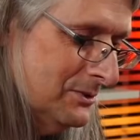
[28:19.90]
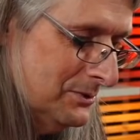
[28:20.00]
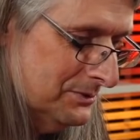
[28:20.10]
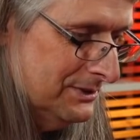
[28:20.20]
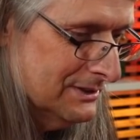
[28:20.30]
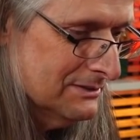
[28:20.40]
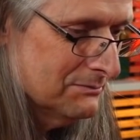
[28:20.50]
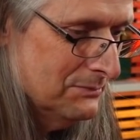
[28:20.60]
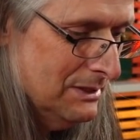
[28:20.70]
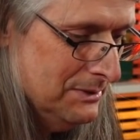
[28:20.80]
goal, yeah,
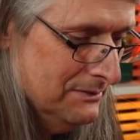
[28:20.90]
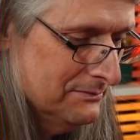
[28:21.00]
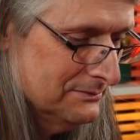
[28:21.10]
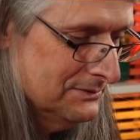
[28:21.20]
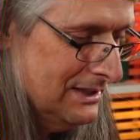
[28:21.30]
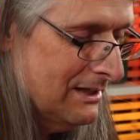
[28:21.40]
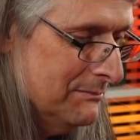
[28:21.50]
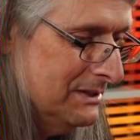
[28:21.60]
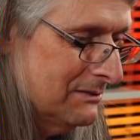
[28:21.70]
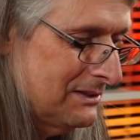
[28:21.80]
maybe. Yeah, I
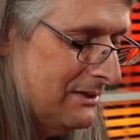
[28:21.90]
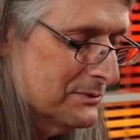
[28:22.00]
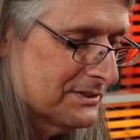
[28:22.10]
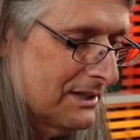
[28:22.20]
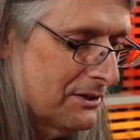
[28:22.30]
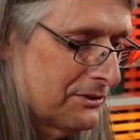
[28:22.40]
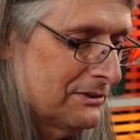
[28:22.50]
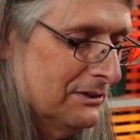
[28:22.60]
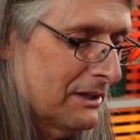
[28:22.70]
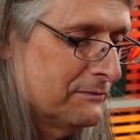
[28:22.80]
mean, Dave was saying
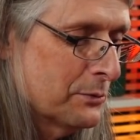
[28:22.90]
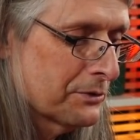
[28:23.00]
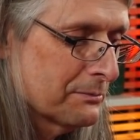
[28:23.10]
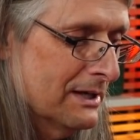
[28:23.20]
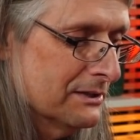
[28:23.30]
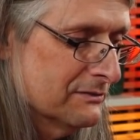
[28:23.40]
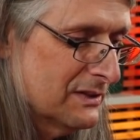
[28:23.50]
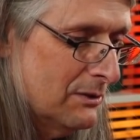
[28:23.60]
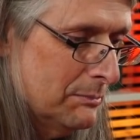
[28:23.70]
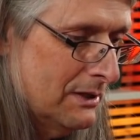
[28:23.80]
till like 4th round, if at
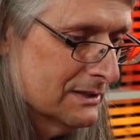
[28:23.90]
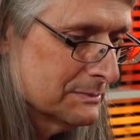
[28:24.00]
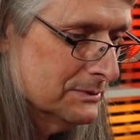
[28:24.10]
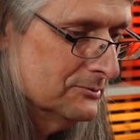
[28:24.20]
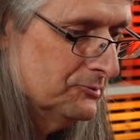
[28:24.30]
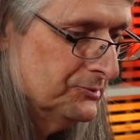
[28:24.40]
all possible.